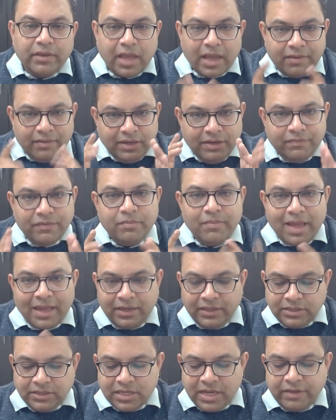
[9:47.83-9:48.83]
Have, live a
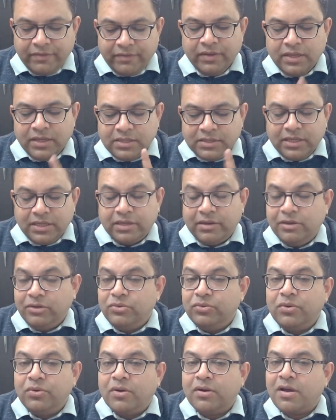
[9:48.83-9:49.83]
balanced life.
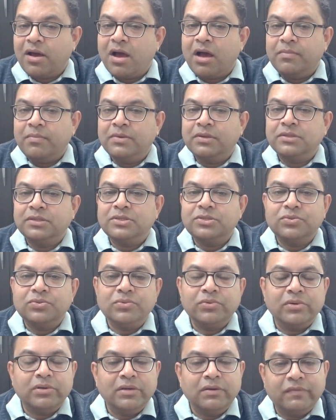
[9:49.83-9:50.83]
Second, do not harm others.
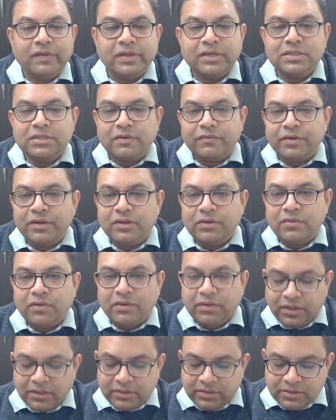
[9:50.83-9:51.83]
Do not inflict suffering
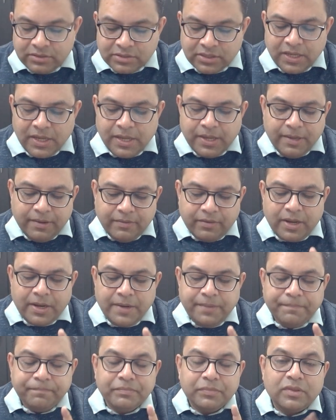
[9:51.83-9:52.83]
on others,
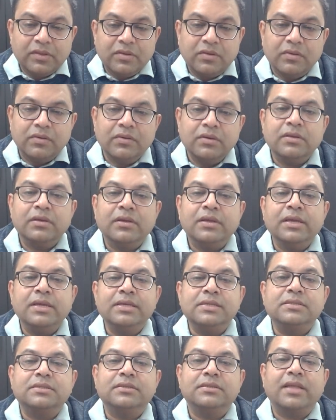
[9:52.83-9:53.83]
right? Third
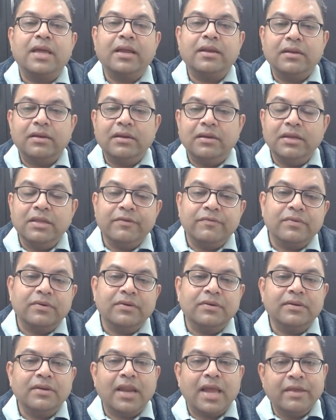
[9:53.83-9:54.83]
is that live
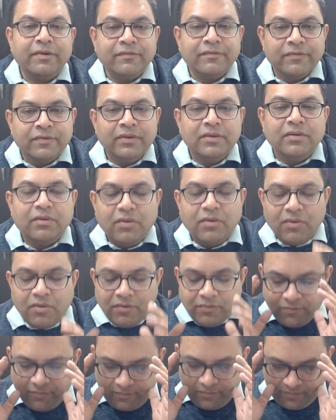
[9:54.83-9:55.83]
a life
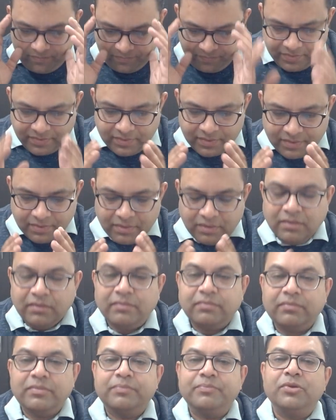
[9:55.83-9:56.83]
of
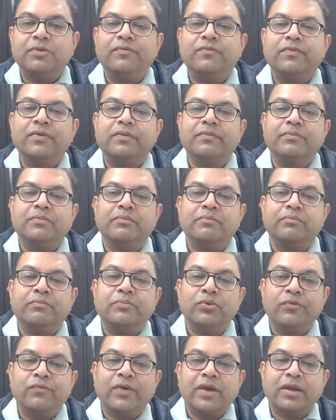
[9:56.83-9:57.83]
purifi
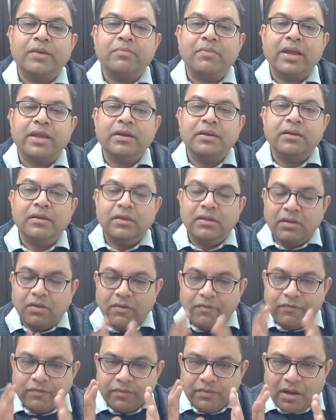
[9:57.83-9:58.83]
purified mind
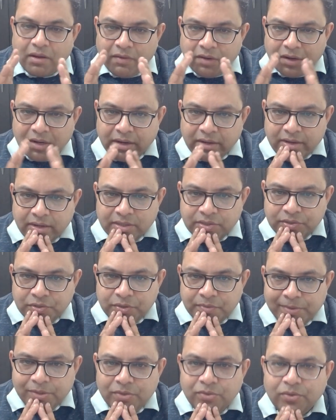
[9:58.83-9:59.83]
of our conduct
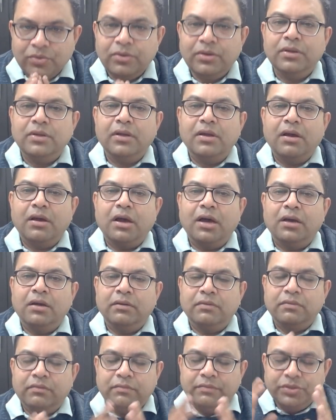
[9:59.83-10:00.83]
should be good
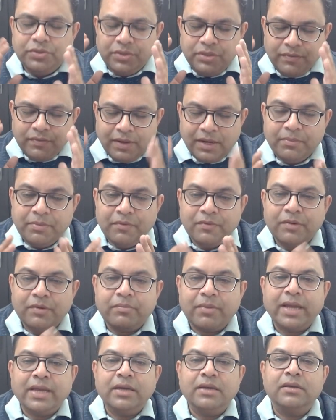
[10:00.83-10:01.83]
uh, we should develop our
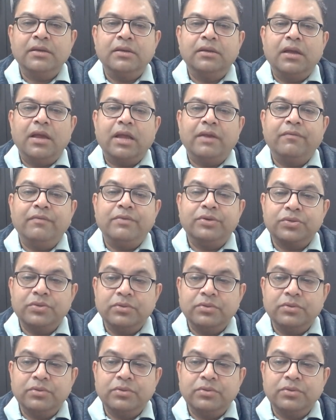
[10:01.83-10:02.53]
mind and we